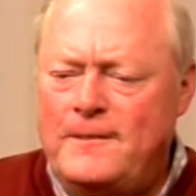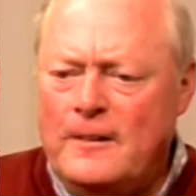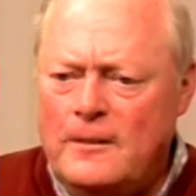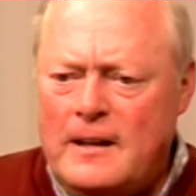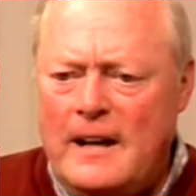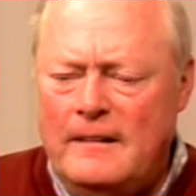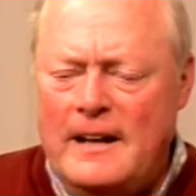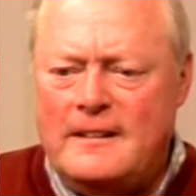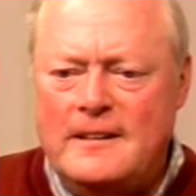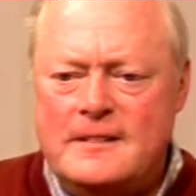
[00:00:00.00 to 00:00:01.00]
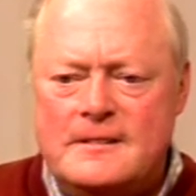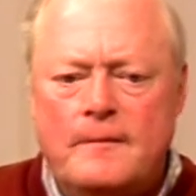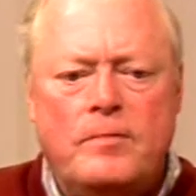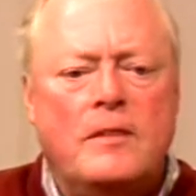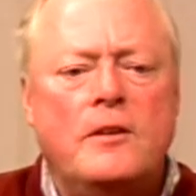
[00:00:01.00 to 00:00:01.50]
you look at it like this,
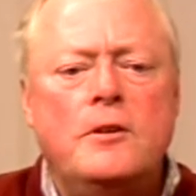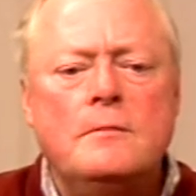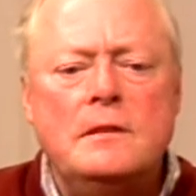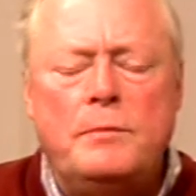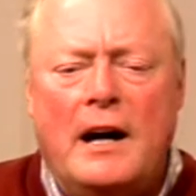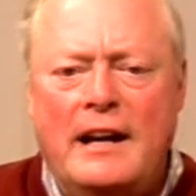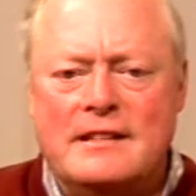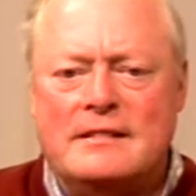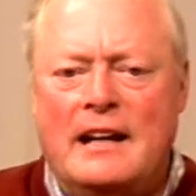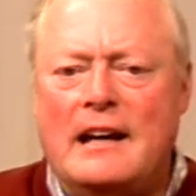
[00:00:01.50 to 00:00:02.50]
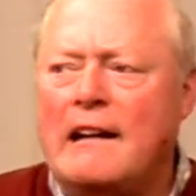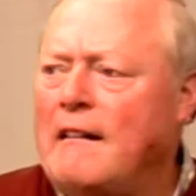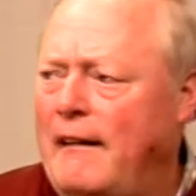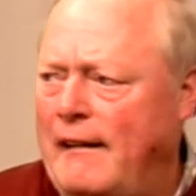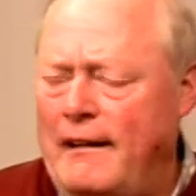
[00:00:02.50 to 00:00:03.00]
the human body is like a
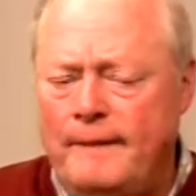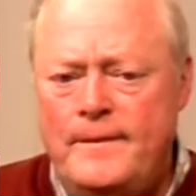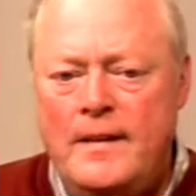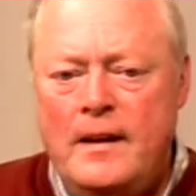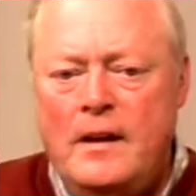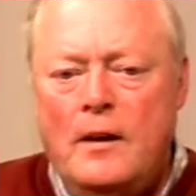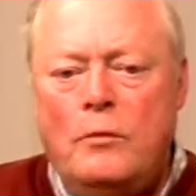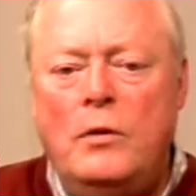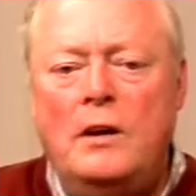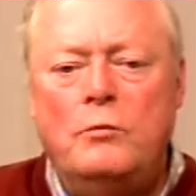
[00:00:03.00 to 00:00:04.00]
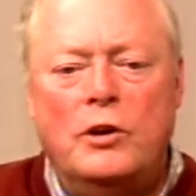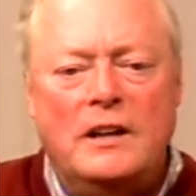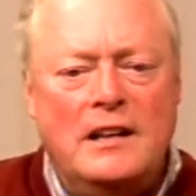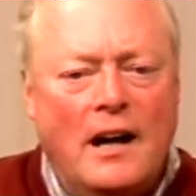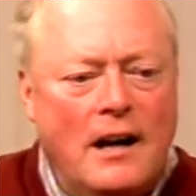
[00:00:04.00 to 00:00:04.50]
car. Mm-hmm. When we're
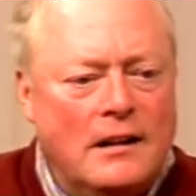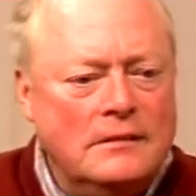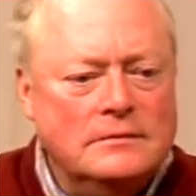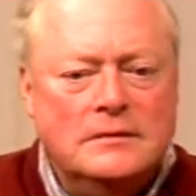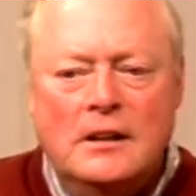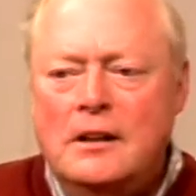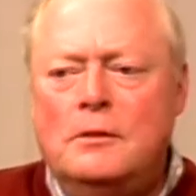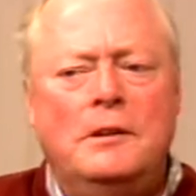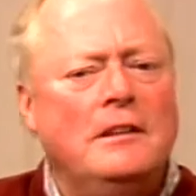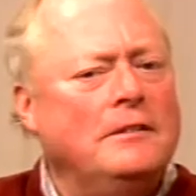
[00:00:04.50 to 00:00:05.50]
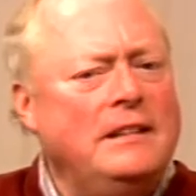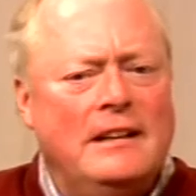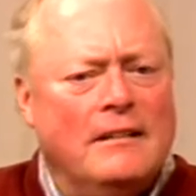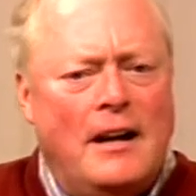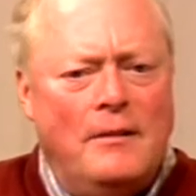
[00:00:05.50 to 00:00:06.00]
young, we don't need a
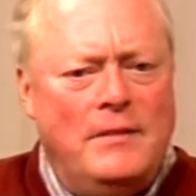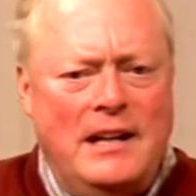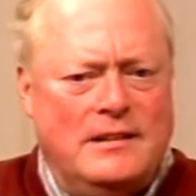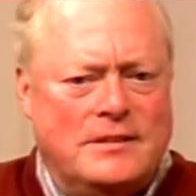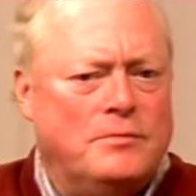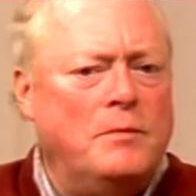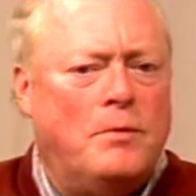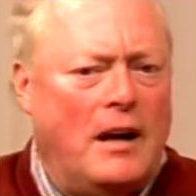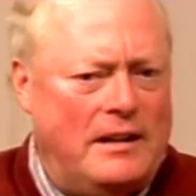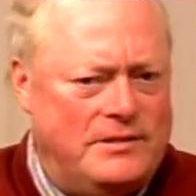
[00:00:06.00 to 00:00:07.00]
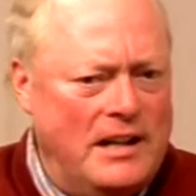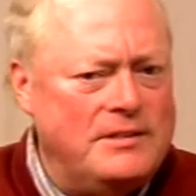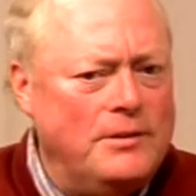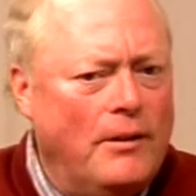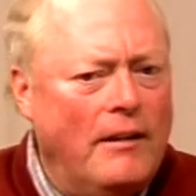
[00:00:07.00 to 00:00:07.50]
lot of maintenance. We've got to change
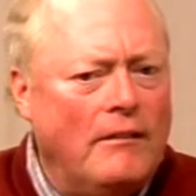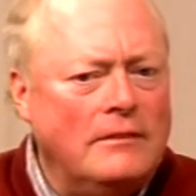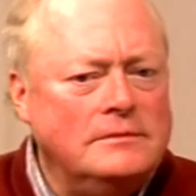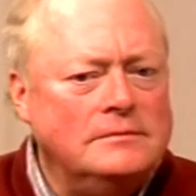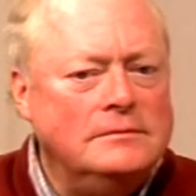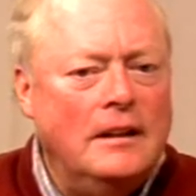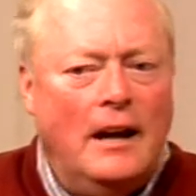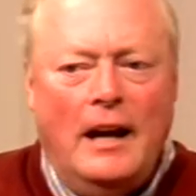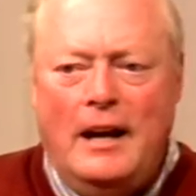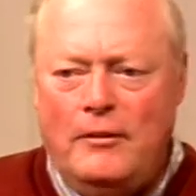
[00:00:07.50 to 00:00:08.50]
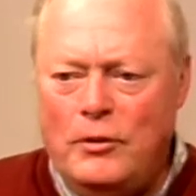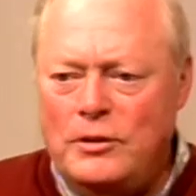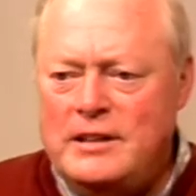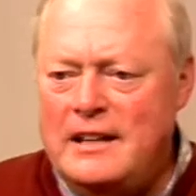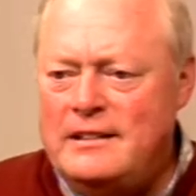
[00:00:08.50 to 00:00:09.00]
the oil and
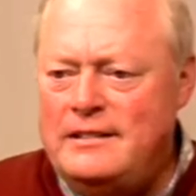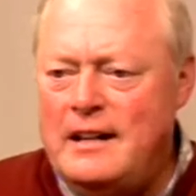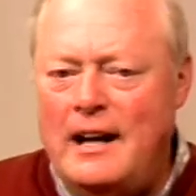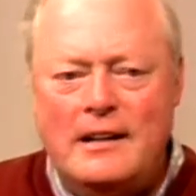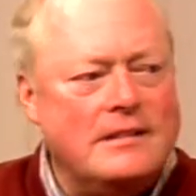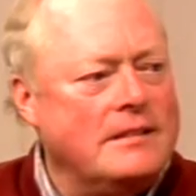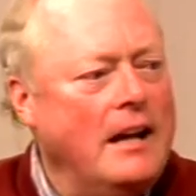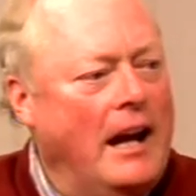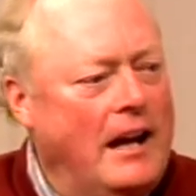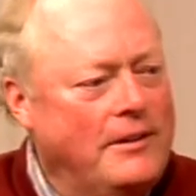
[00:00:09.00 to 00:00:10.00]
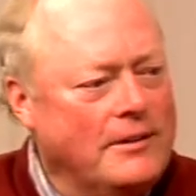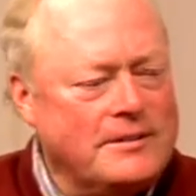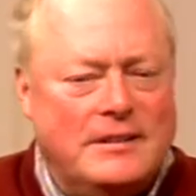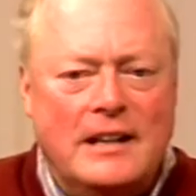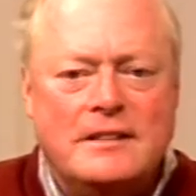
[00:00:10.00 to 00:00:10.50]
rotate the yeah, tires right, yeah. and those
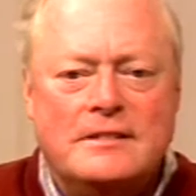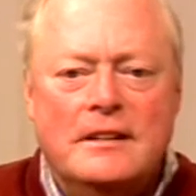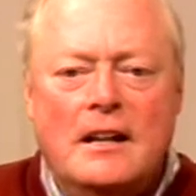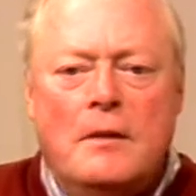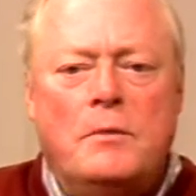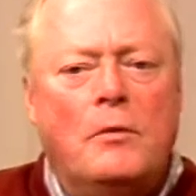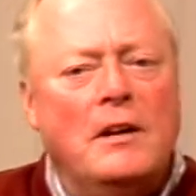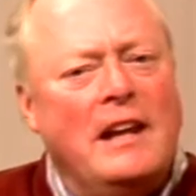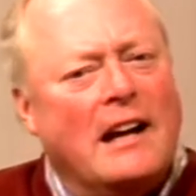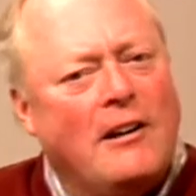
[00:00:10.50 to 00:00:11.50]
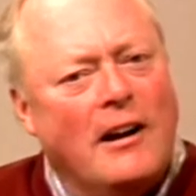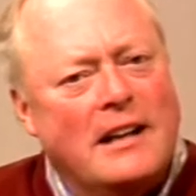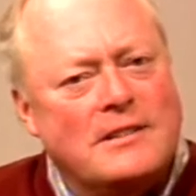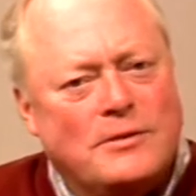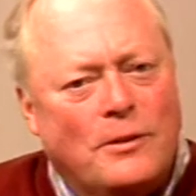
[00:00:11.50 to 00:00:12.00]
things. Yeah. But when that car
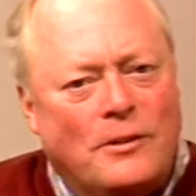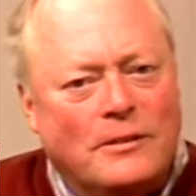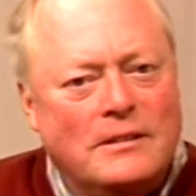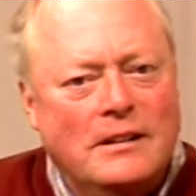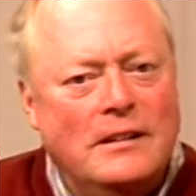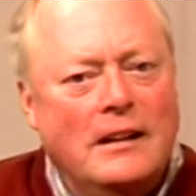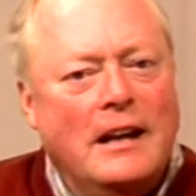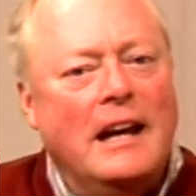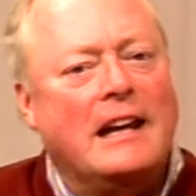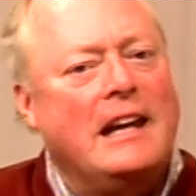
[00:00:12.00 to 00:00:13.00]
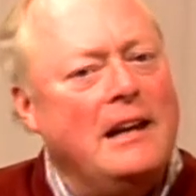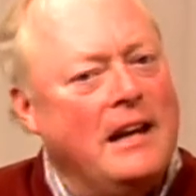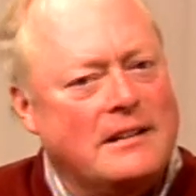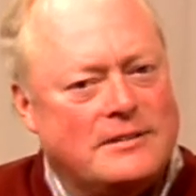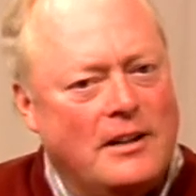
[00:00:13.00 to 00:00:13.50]
gets old, it
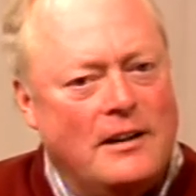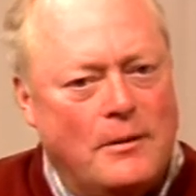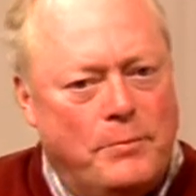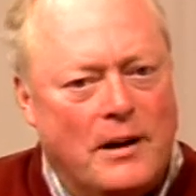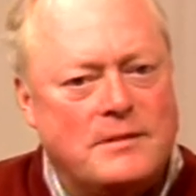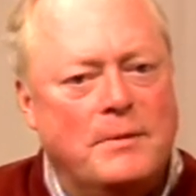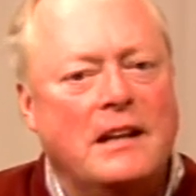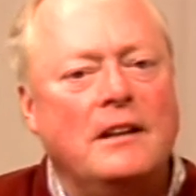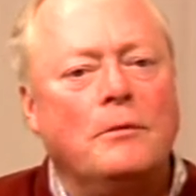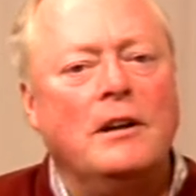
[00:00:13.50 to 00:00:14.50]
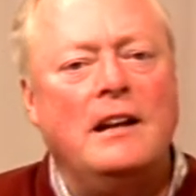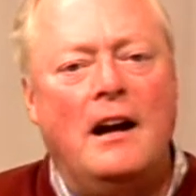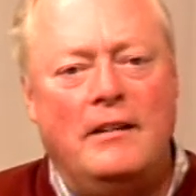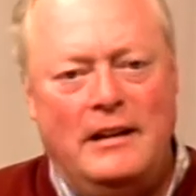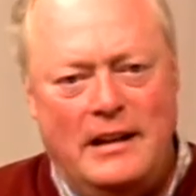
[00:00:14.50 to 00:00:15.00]
it start the parts begin to wear down.
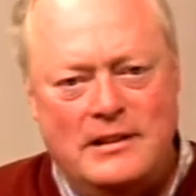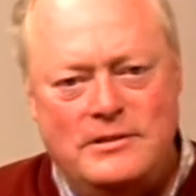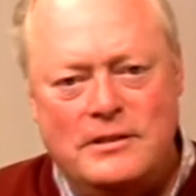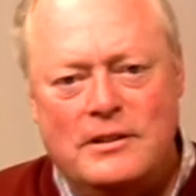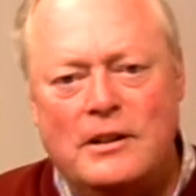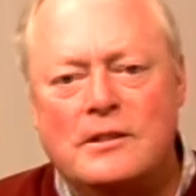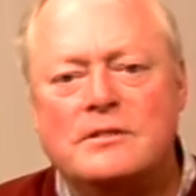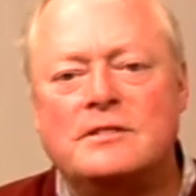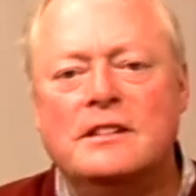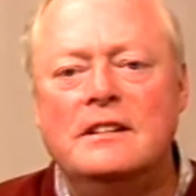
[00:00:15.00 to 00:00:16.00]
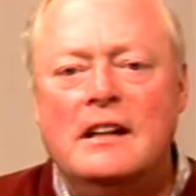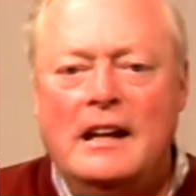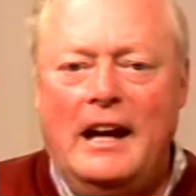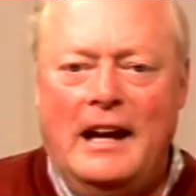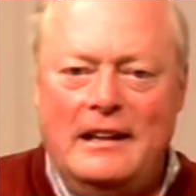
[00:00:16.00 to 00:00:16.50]
The engine goes and
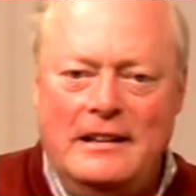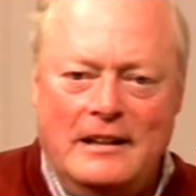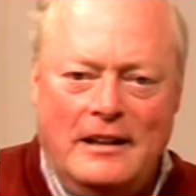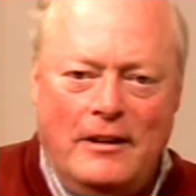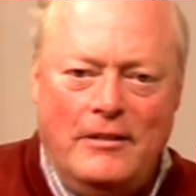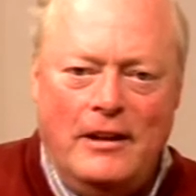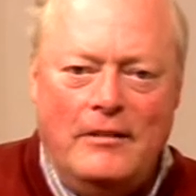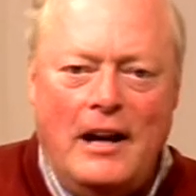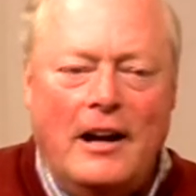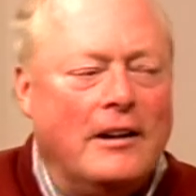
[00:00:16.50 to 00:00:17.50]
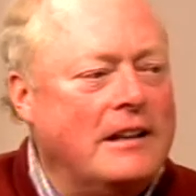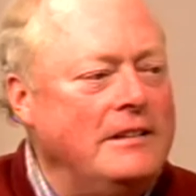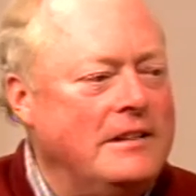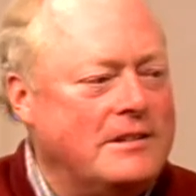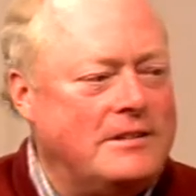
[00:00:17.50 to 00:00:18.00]
and you know you the, the air
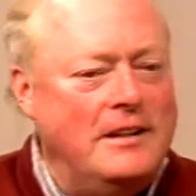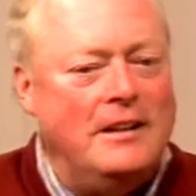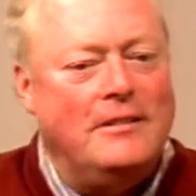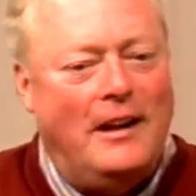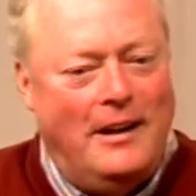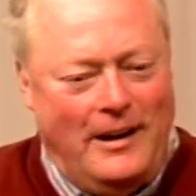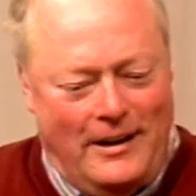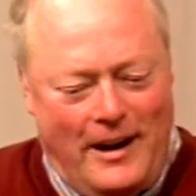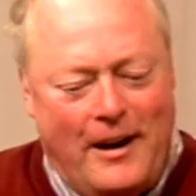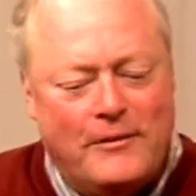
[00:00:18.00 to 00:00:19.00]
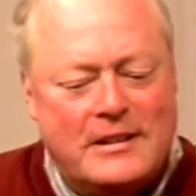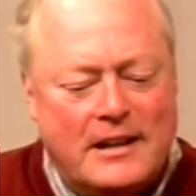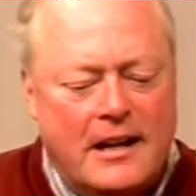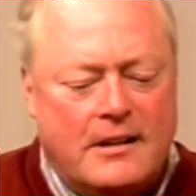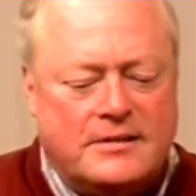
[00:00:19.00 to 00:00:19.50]
conditioning and, and everything else.